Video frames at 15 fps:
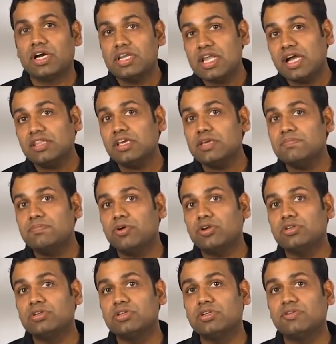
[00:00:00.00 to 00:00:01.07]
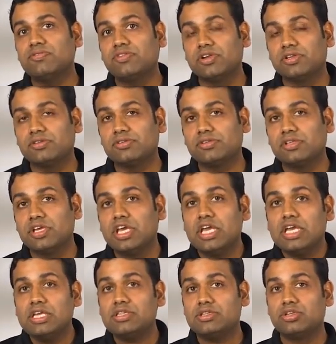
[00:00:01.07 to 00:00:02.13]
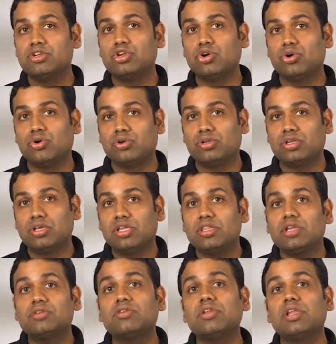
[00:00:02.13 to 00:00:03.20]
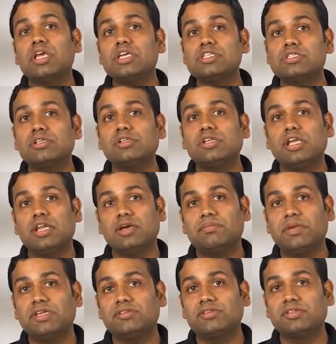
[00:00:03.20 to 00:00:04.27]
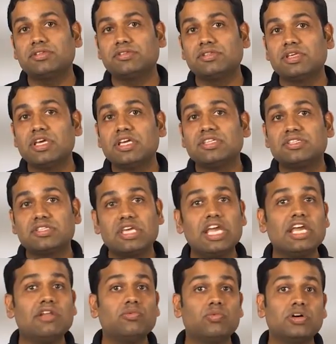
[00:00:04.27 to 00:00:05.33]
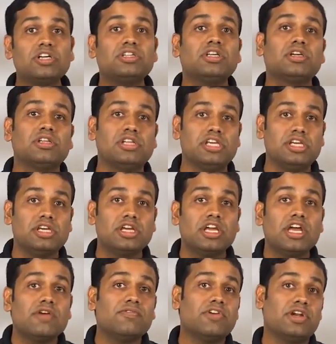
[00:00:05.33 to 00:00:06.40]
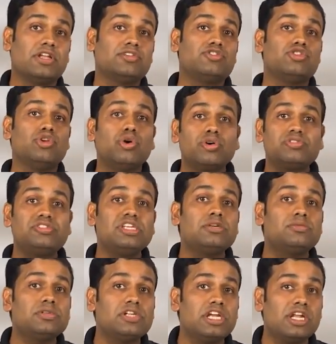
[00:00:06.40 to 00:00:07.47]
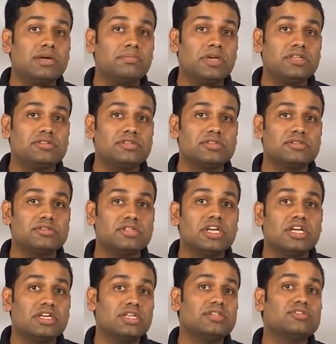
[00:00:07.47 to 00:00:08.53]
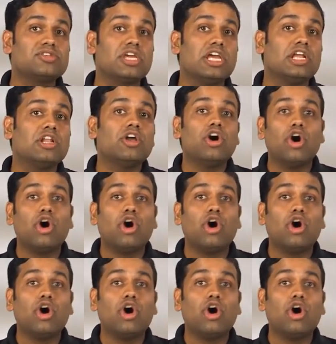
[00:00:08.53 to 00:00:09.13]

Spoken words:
Another important difference is to note that relational databases scale vertically, whereas NoSQL databases can scale